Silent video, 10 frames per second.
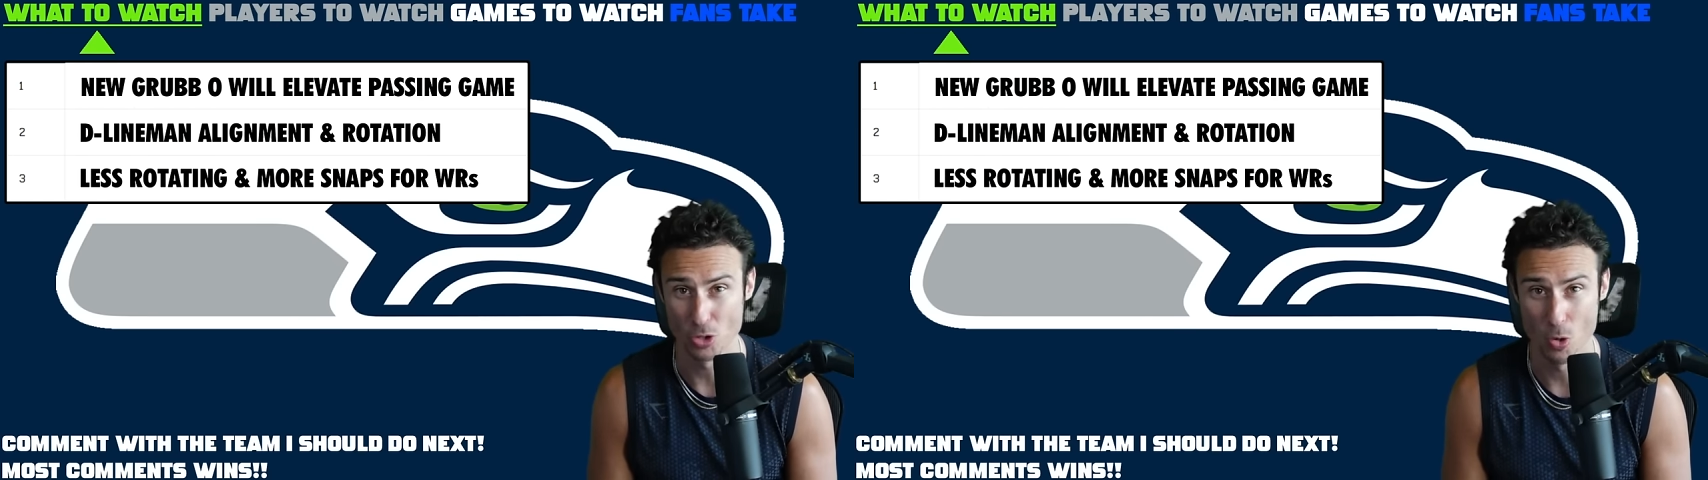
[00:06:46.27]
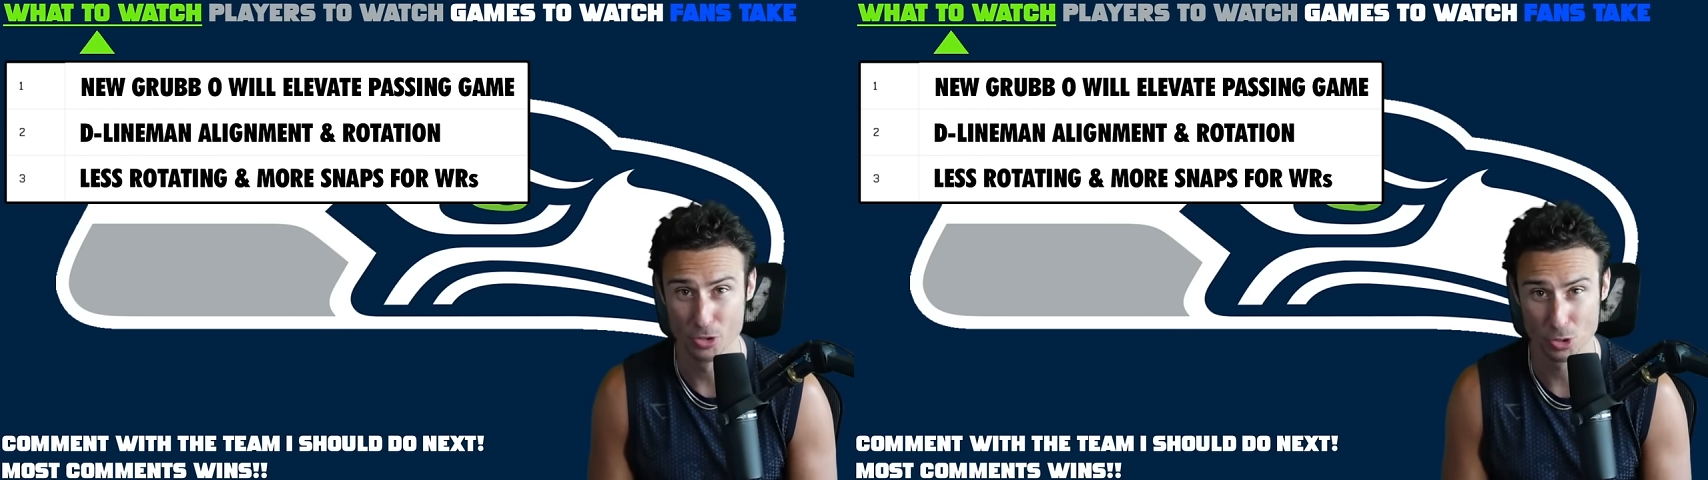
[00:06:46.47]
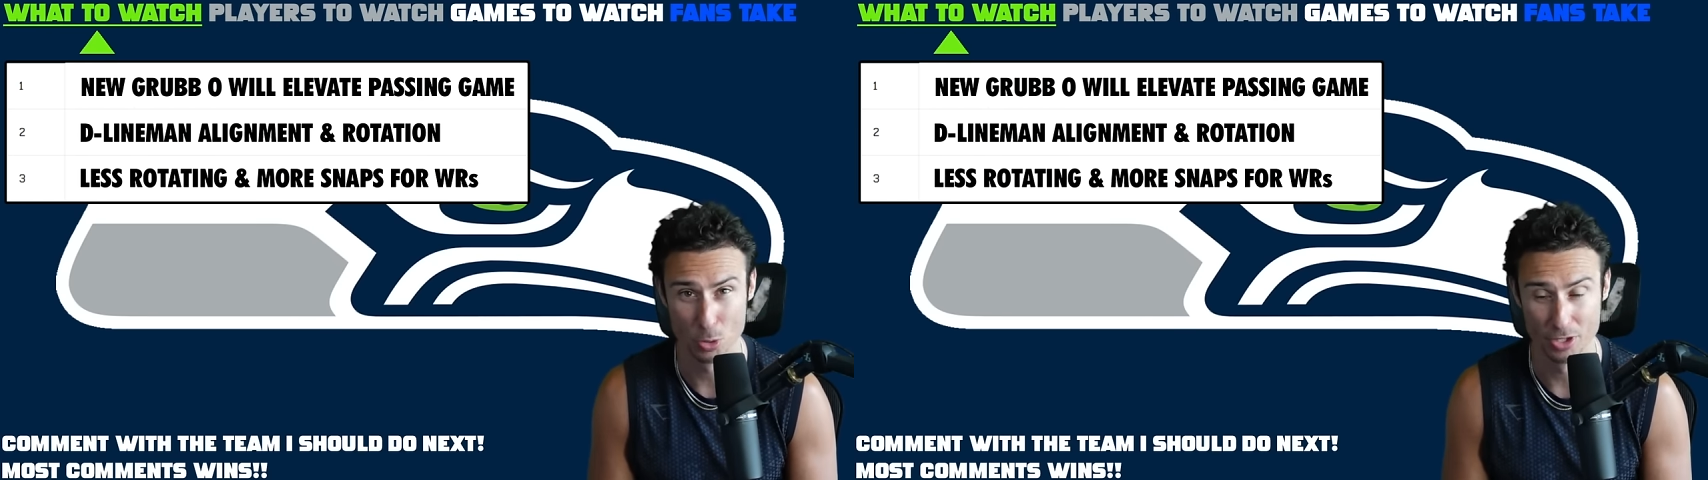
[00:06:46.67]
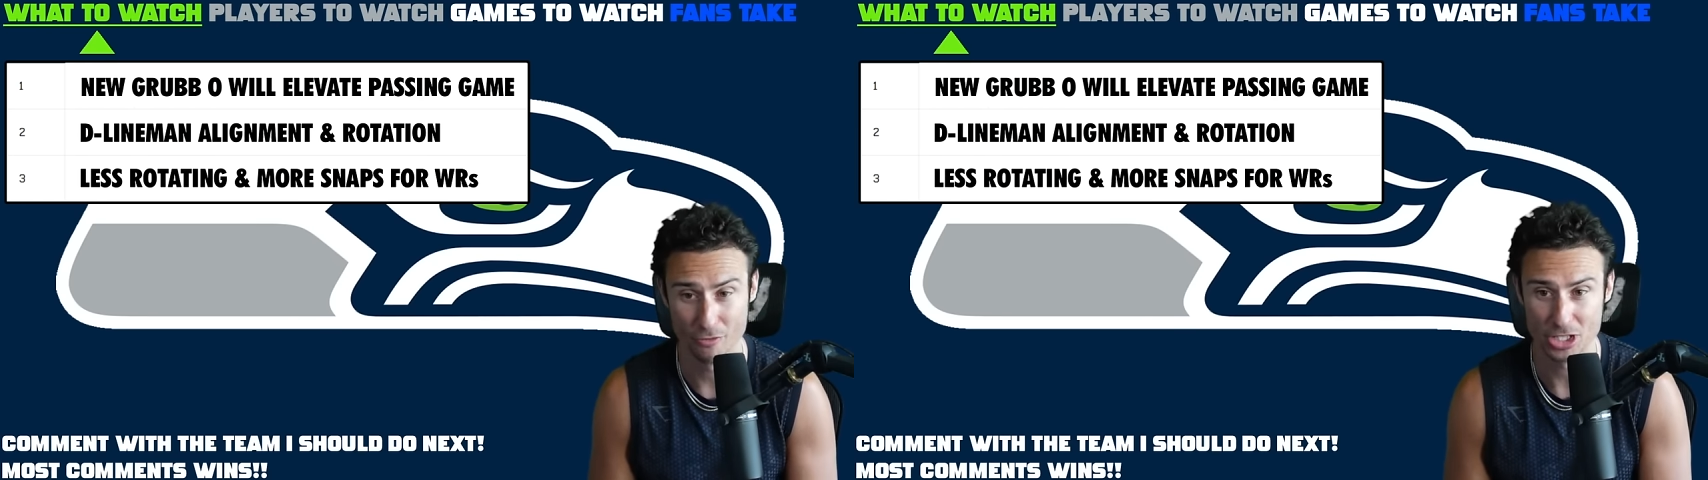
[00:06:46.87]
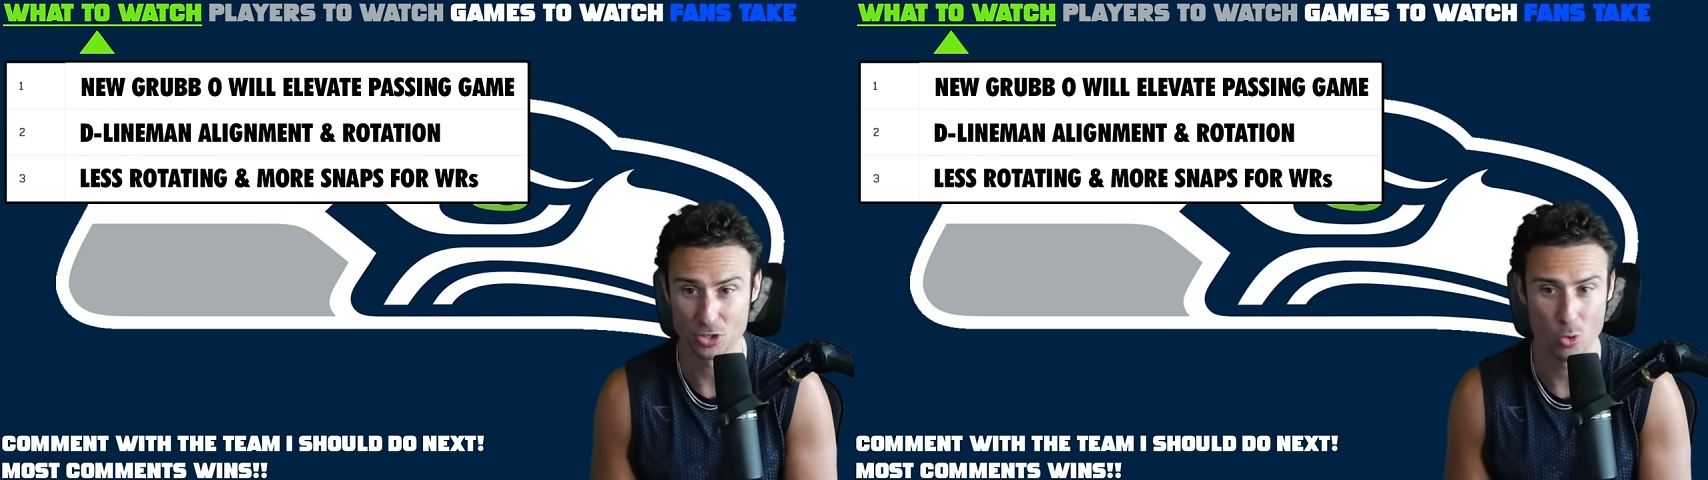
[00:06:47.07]
old-school
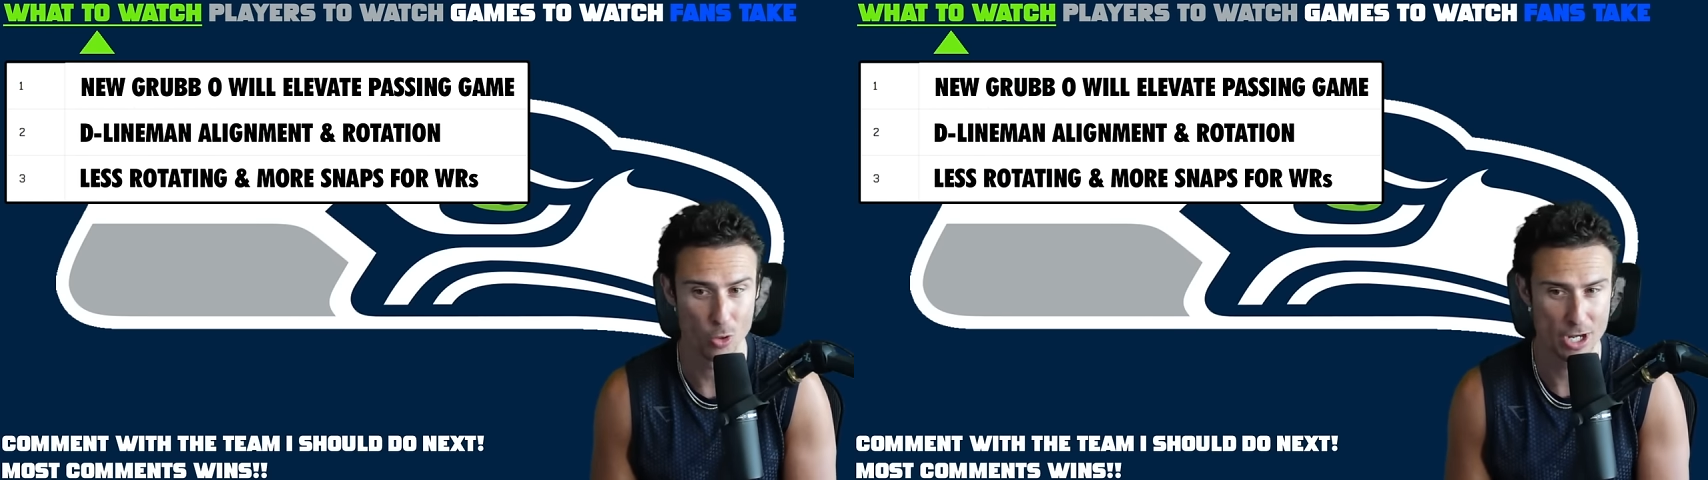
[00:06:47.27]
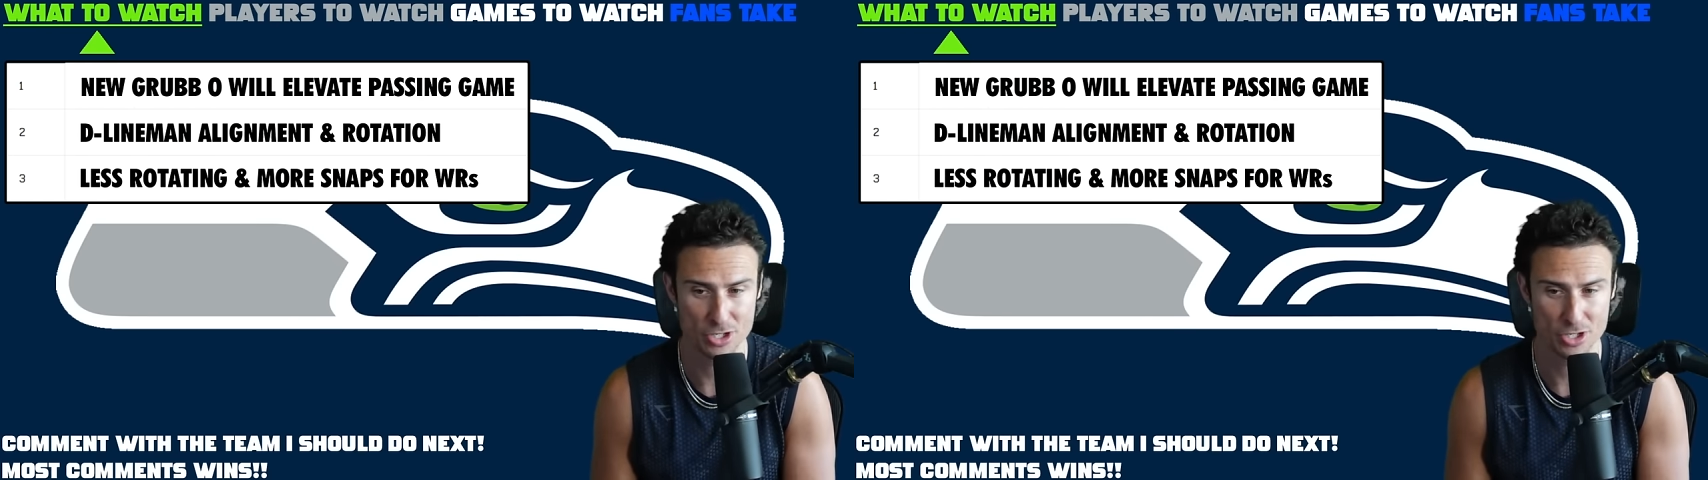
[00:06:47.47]
defense coordinators.